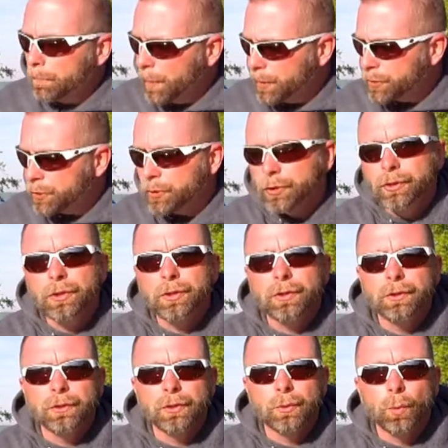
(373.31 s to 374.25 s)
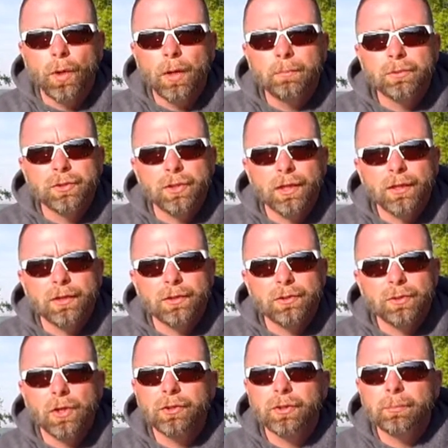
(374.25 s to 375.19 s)
Make sure your website
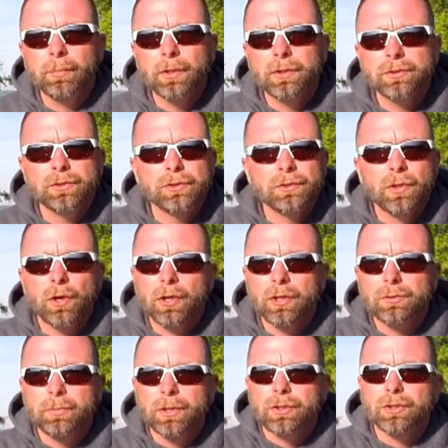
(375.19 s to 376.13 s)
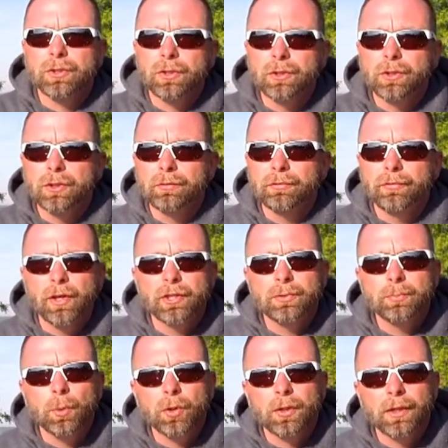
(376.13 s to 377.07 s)
is on your business cards. Make sure your
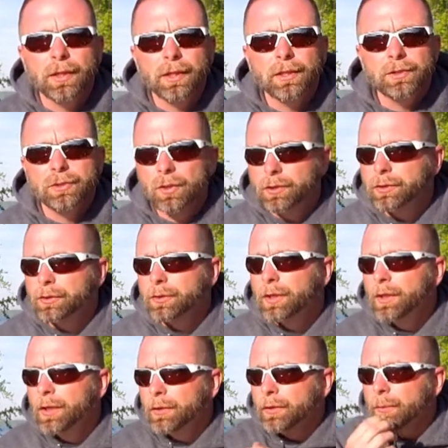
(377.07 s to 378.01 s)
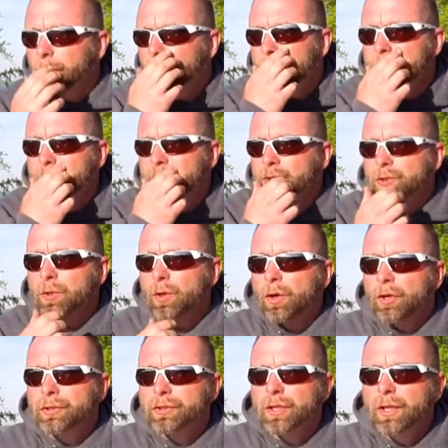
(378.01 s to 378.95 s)
Facebook link is on your business
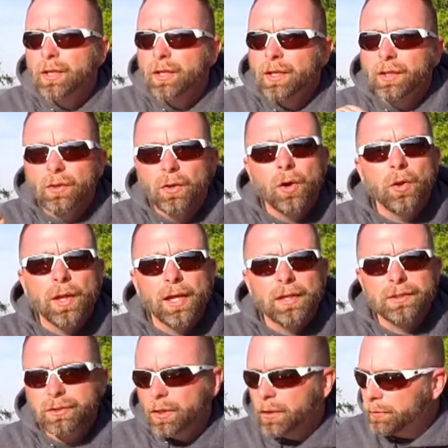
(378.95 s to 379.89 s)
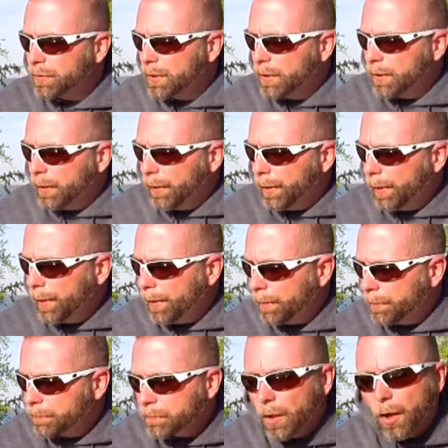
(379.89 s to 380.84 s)
cards and all that stuff.
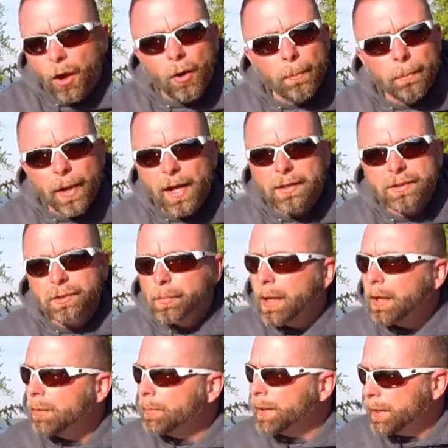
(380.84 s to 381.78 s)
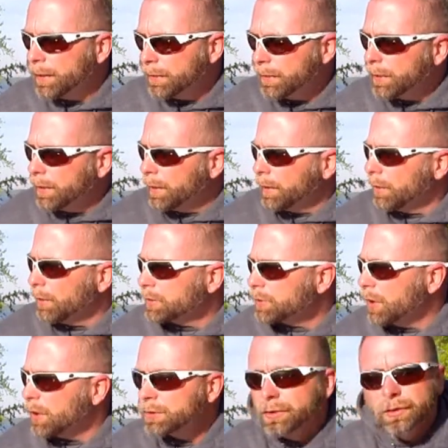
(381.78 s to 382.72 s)
I'll pass them out, man, and I'll
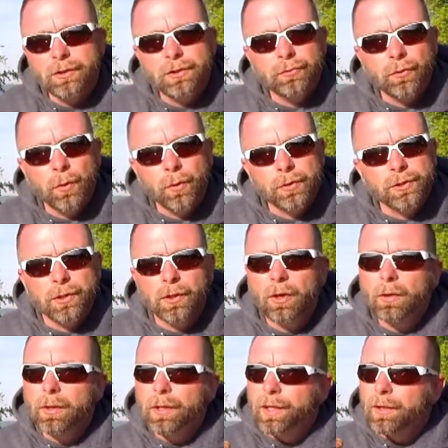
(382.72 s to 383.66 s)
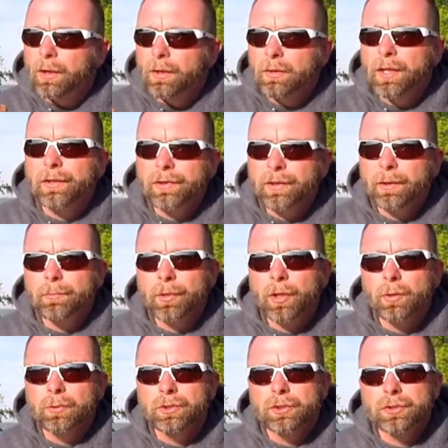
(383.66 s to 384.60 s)
talk to these folks, and I'll let them
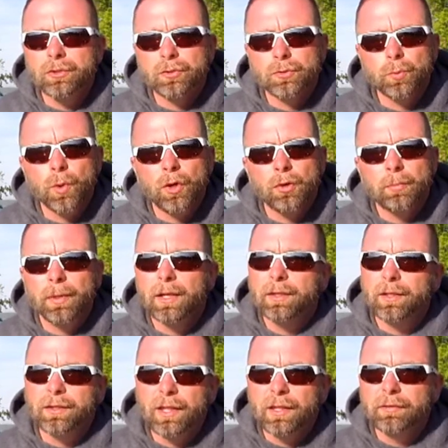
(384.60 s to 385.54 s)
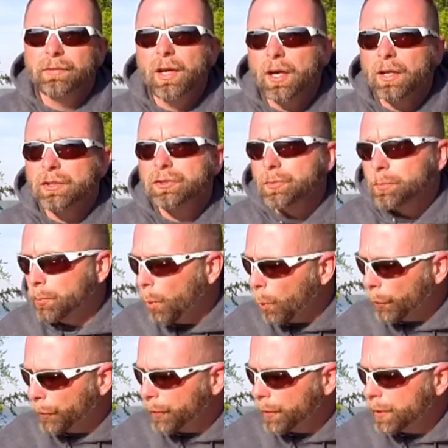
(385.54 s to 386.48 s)
know just as well, man, that they've got to
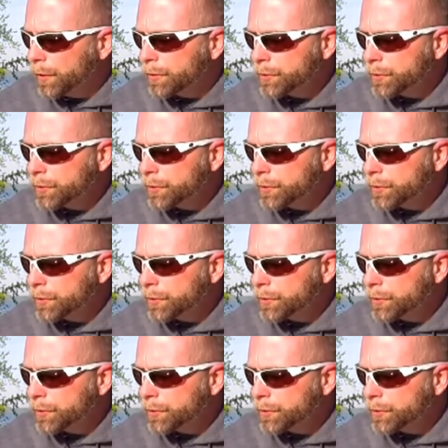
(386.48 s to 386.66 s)
support